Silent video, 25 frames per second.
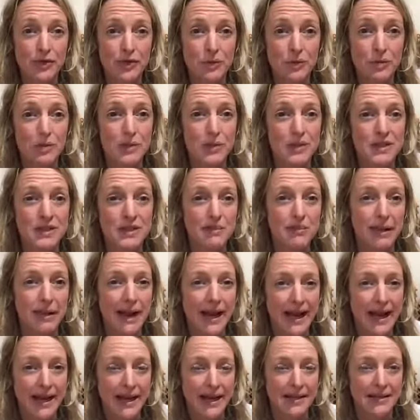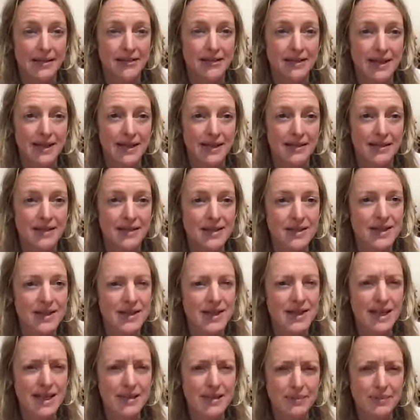put some padding underneath it just to